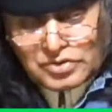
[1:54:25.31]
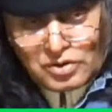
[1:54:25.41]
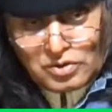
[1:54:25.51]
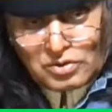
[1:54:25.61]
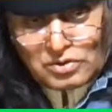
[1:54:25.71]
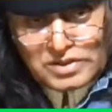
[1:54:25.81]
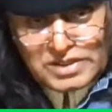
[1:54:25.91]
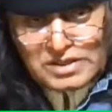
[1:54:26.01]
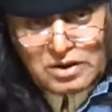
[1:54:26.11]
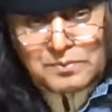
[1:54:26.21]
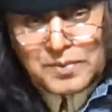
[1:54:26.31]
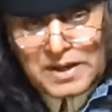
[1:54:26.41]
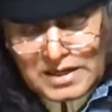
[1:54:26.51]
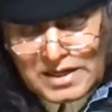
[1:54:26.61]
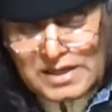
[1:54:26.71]
so-called, he
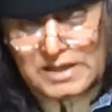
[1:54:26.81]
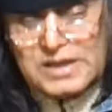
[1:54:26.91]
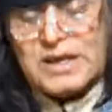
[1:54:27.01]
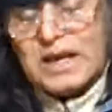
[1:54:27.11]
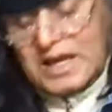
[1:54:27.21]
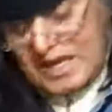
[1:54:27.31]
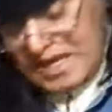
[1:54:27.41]
completely,